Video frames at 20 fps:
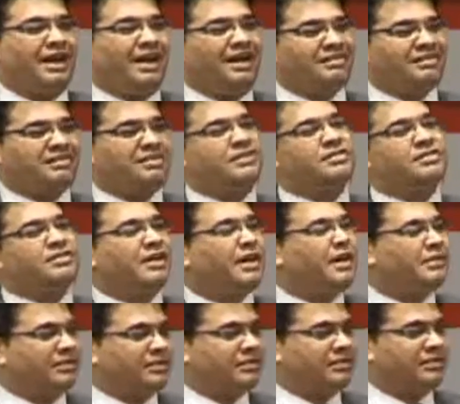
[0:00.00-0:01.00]
at such
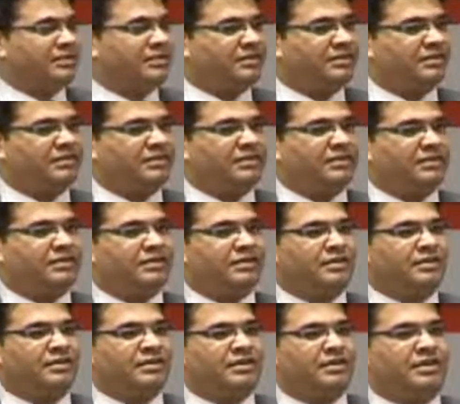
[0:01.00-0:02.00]
times.
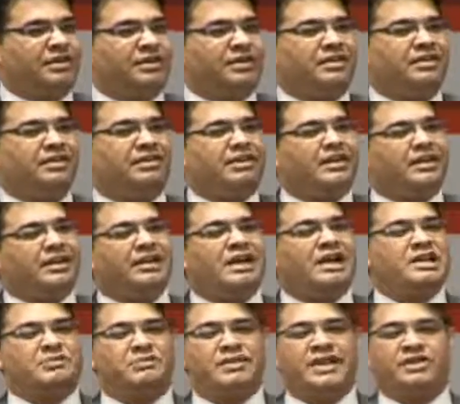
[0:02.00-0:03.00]
The critical
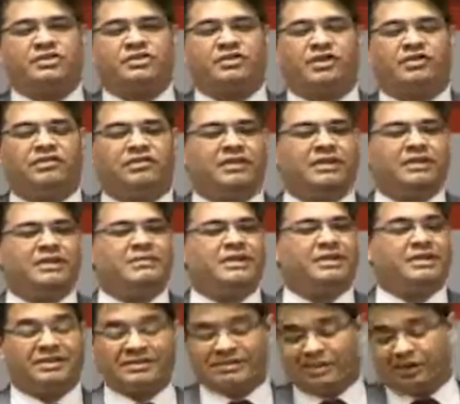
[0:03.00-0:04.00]
aspects of
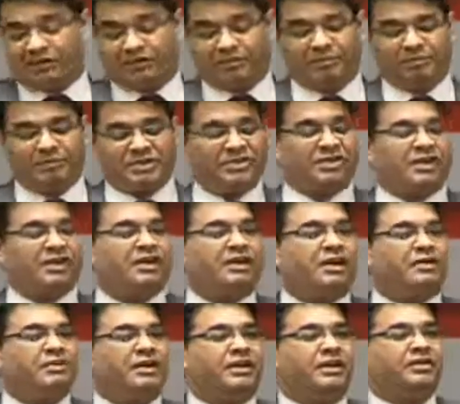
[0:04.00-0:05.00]
fundamentals of mission critical
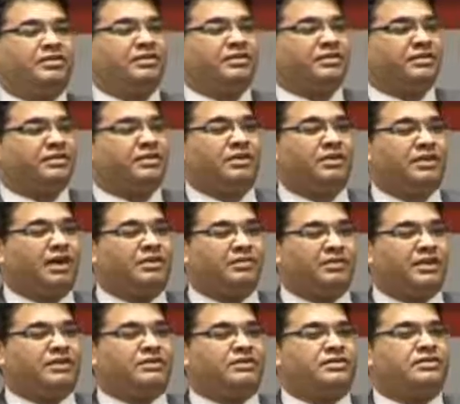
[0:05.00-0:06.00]
communication,
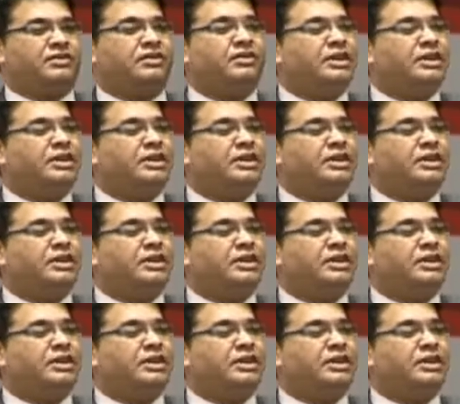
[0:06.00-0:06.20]
coverage.